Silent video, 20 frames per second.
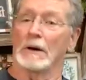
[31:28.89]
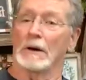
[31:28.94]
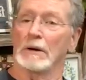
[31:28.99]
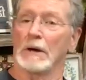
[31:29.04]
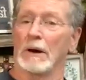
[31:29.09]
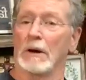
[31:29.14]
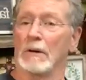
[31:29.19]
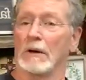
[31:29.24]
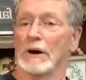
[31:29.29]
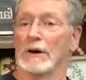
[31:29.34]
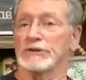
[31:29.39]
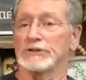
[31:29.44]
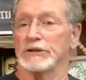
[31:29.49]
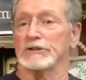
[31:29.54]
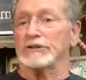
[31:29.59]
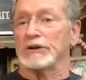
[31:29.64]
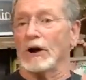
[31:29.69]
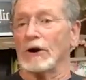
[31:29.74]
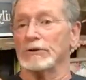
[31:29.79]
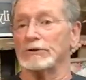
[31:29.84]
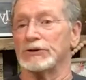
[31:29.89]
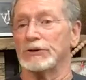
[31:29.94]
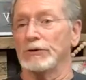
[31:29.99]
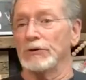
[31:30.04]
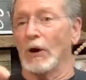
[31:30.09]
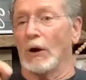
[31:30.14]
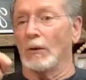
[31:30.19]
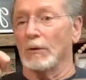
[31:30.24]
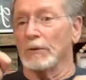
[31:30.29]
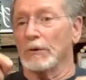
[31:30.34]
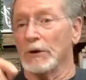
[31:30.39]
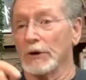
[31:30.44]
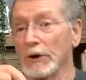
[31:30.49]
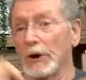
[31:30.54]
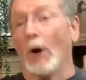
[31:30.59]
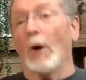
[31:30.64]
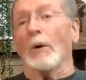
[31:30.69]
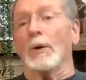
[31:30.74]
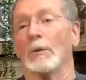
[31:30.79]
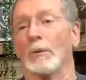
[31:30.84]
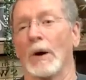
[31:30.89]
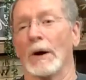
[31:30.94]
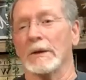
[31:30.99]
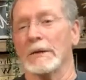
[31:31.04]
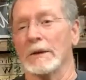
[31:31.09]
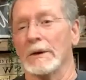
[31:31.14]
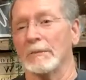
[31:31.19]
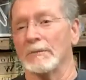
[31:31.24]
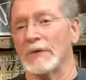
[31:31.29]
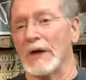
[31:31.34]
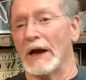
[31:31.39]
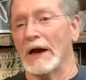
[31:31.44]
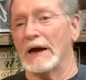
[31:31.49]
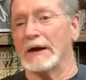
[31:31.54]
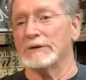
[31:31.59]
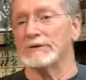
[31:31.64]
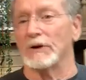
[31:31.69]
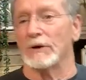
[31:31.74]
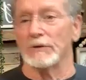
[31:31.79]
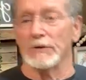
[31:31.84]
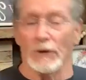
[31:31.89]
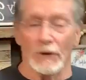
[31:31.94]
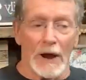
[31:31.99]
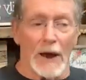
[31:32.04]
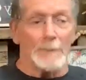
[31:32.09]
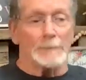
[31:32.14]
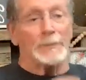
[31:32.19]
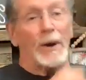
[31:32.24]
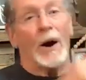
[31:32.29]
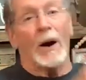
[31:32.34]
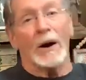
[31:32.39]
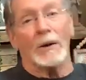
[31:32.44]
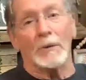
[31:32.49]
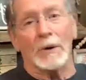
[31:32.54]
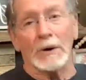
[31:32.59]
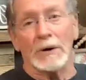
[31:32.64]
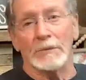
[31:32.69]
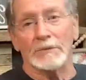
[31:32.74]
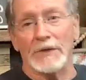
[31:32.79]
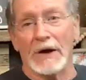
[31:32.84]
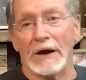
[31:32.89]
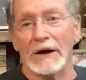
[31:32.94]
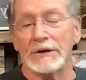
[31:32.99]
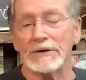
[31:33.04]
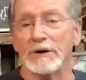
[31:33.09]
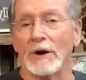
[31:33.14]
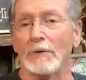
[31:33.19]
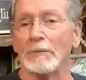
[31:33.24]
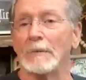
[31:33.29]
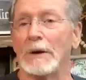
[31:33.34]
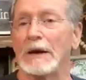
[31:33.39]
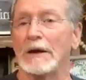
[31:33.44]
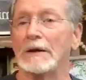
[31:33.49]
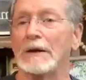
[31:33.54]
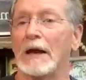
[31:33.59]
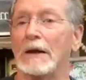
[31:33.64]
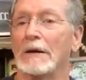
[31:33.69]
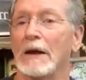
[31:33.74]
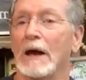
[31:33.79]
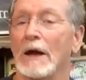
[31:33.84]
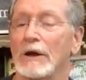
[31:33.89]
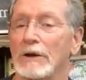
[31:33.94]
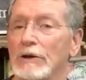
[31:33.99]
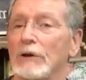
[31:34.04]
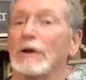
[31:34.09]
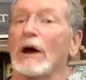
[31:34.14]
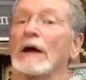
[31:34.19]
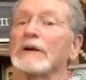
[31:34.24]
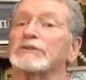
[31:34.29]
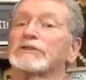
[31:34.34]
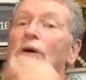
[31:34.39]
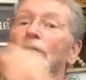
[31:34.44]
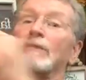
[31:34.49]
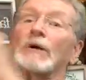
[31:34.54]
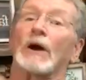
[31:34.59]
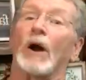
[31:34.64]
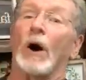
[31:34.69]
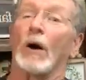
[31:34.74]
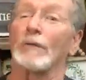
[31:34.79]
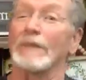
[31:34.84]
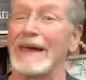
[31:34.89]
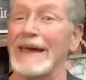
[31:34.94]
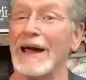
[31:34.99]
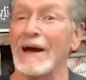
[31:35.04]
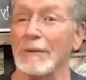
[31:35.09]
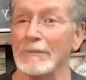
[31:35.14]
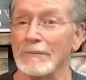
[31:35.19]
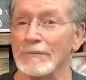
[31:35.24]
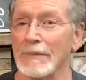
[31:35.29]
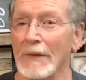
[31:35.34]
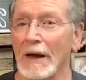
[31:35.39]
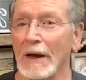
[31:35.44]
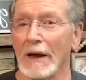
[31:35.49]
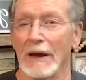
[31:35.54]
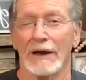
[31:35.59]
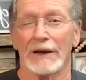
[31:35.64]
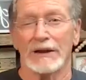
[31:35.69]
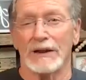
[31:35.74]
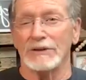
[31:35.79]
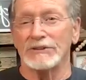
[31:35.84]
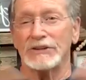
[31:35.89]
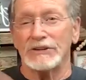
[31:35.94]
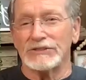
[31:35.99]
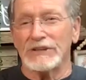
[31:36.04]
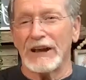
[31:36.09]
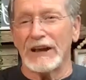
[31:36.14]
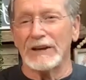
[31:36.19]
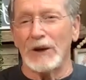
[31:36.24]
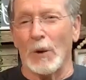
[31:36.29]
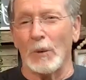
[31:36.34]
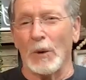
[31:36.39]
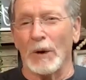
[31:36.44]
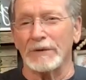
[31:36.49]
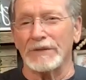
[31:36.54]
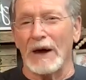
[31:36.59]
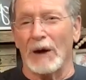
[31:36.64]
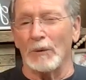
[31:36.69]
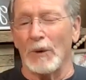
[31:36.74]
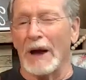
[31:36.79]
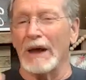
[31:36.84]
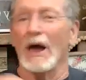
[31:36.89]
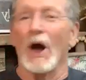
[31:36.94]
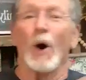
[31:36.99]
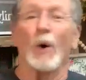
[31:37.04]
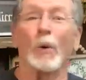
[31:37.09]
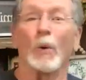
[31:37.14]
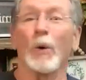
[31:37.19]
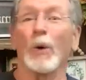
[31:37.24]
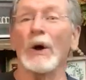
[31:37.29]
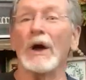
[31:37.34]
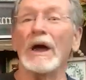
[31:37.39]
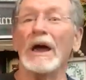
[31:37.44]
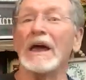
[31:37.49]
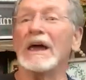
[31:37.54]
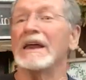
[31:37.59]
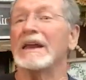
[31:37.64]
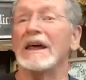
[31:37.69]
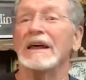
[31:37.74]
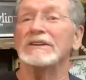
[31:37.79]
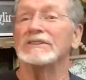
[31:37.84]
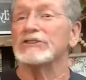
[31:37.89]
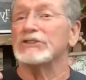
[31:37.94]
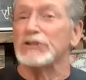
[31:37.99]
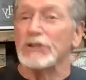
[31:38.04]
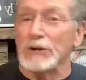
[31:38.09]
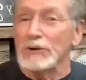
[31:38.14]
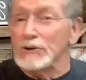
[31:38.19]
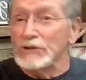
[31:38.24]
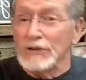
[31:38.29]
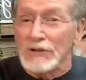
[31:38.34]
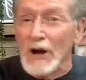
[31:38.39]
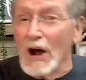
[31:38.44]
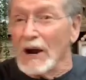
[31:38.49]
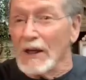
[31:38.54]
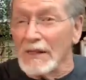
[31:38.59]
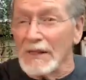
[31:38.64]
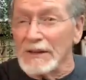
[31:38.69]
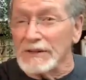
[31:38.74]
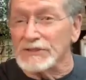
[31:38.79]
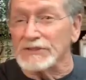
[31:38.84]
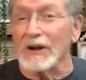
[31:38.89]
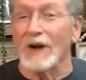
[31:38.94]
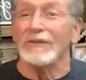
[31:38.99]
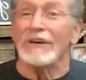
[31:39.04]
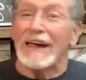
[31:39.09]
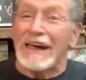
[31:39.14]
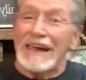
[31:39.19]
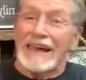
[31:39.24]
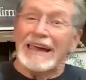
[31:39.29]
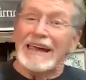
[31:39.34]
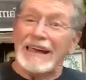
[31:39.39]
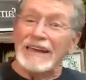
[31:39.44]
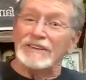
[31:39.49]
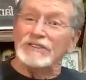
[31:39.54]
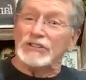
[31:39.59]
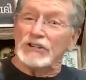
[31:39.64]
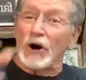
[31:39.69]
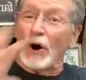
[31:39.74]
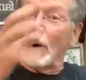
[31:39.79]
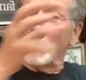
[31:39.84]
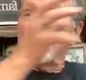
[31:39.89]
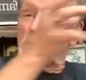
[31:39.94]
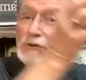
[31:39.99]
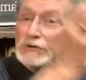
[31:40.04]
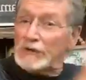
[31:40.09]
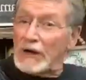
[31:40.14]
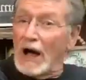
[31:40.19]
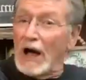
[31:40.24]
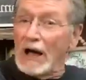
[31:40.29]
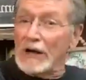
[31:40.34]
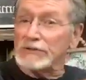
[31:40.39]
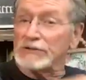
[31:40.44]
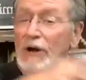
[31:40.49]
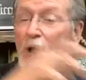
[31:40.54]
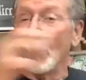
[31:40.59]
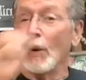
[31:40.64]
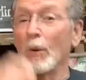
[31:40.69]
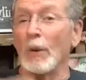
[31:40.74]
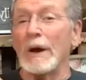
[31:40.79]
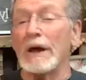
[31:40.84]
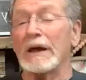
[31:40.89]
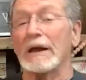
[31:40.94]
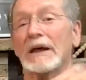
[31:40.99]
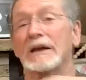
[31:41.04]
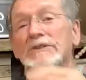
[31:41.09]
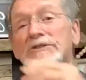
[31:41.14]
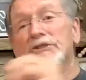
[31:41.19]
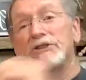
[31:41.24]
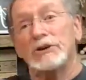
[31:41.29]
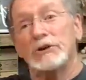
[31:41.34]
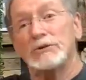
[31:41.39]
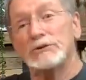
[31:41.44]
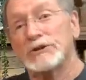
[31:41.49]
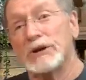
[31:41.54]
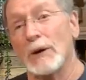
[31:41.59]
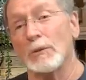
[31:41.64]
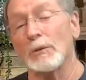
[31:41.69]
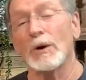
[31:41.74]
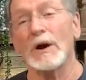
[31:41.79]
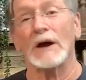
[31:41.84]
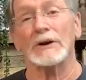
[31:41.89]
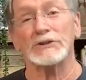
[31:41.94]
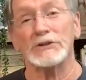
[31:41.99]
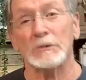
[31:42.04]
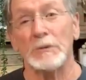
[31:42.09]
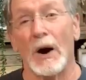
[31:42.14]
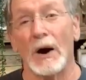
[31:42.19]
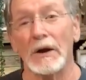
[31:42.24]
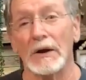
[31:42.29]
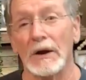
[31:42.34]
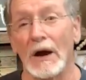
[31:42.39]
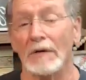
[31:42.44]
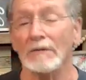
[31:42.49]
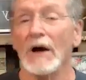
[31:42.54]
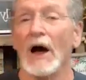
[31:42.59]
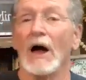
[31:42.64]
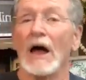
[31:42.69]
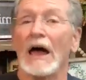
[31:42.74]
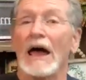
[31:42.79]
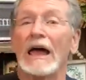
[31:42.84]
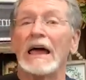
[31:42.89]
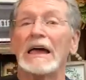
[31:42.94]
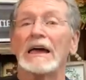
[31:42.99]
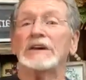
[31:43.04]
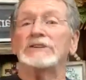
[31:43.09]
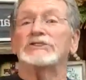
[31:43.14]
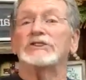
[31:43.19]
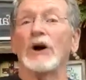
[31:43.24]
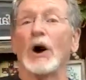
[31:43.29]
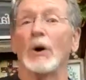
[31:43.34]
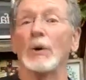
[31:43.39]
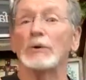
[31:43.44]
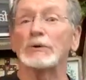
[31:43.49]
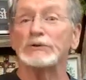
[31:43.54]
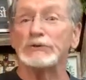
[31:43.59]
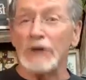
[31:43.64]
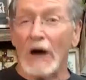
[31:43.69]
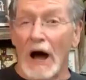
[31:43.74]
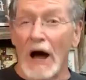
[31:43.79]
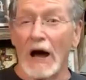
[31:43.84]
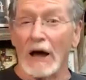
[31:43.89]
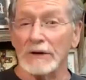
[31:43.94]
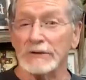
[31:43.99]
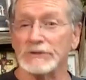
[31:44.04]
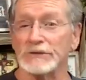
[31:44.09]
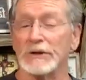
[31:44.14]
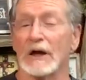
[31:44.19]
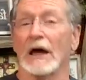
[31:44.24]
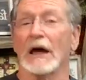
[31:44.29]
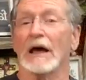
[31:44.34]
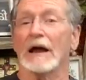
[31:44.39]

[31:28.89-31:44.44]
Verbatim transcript: You know, just because you don't go to one of them things or you're not part of one of them things don't mean that you got something on them. Because you see, it don't work that way. We didn't choose none of this stuff. He chose us. We didn't choose him. We're not smart enough. He chose us.